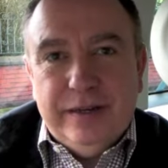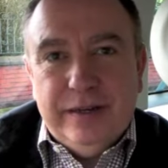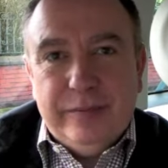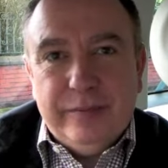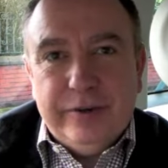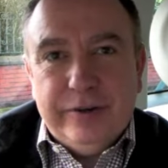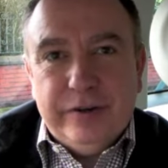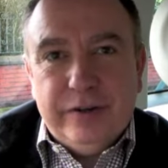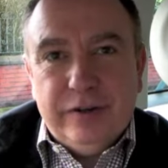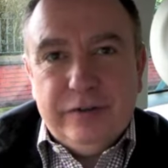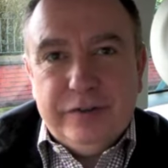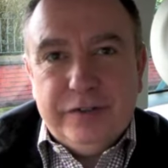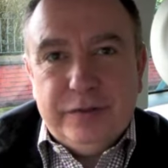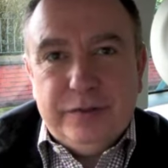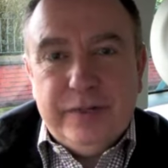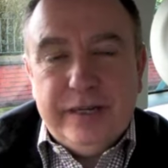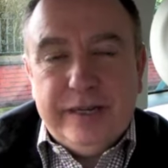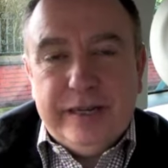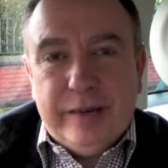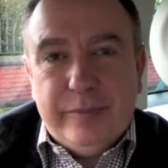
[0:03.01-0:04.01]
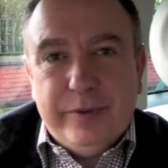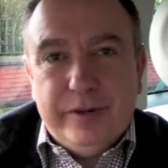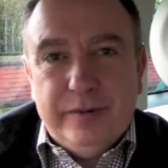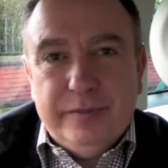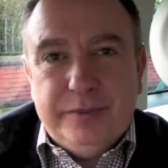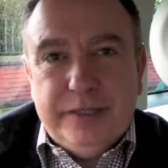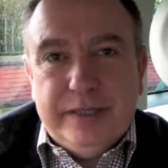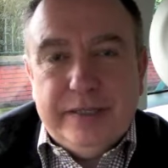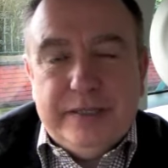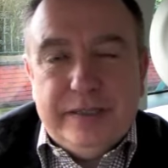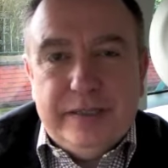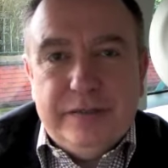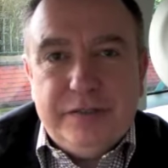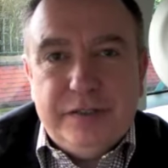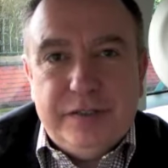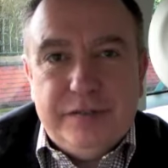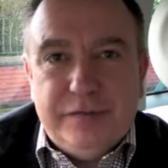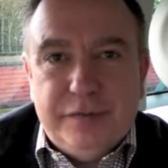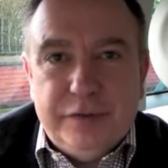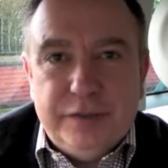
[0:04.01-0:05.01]
I'm going to cover the recap and
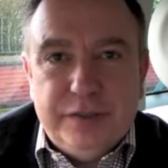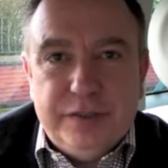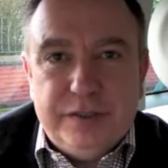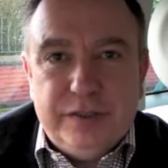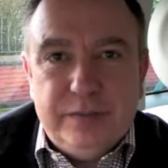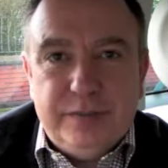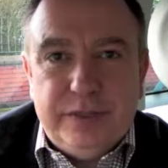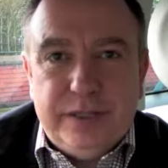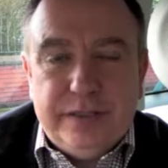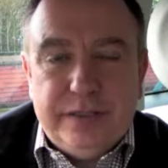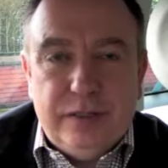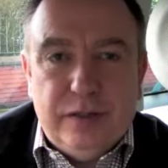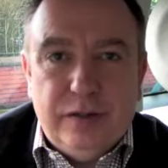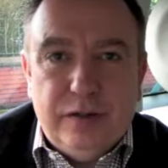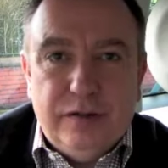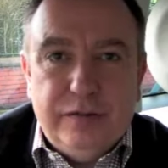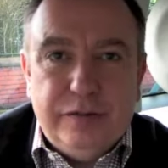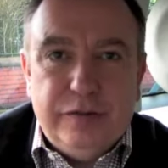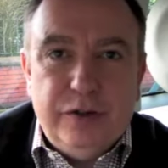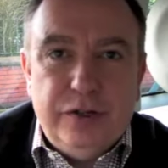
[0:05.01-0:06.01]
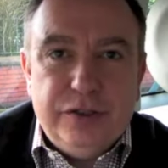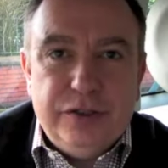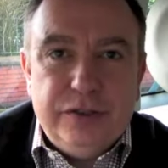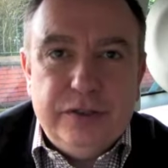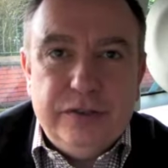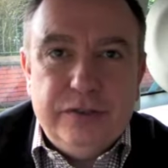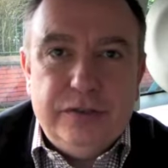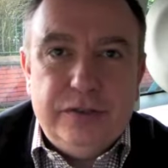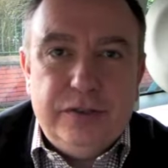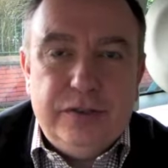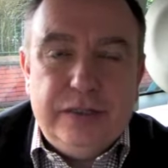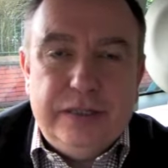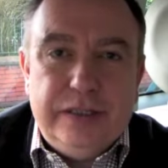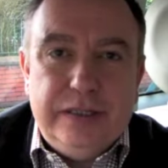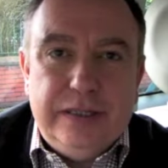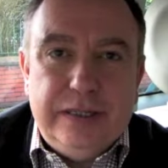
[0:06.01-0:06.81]
objectives for the subject of Crossroads.